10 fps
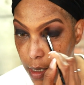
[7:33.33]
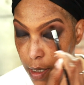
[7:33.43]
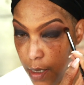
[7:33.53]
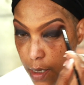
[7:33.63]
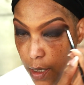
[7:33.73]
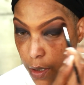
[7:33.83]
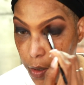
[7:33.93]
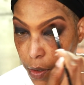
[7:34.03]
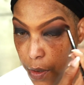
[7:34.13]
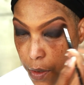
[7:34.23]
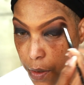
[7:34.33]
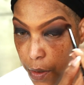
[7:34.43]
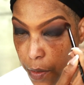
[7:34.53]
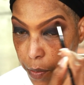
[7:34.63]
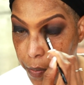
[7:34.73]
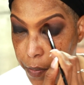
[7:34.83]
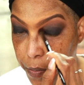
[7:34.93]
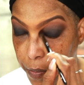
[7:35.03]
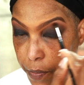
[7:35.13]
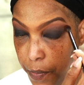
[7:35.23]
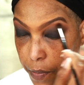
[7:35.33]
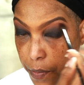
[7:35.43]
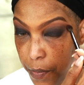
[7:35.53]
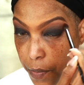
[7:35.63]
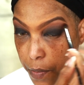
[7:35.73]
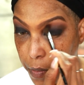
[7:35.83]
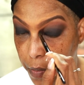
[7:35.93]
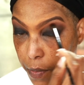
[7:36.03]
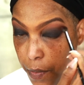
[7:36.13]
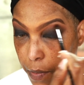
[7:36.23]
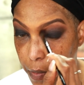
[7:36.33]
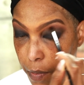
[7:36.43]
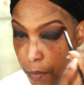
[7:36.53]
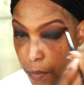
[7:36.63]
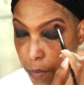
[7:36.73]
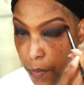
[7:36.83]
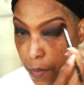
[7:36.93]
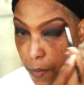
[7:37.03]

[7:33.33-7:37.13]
(silence)